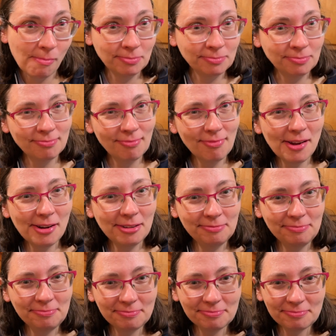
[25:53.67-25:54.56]

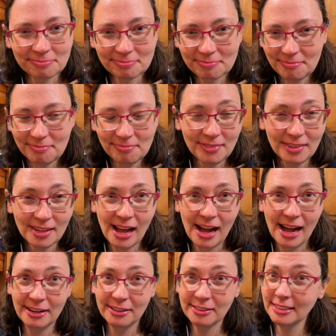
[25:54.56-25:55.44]
Mmm.
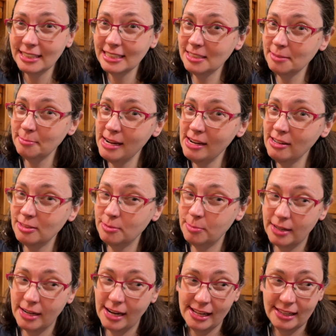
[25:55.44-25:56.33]
I don't like tomatoes,
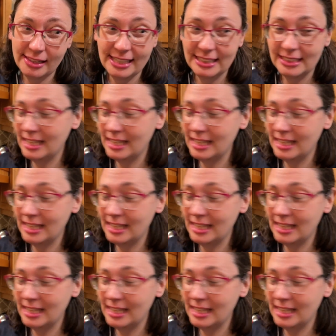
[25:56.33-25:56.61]
but I like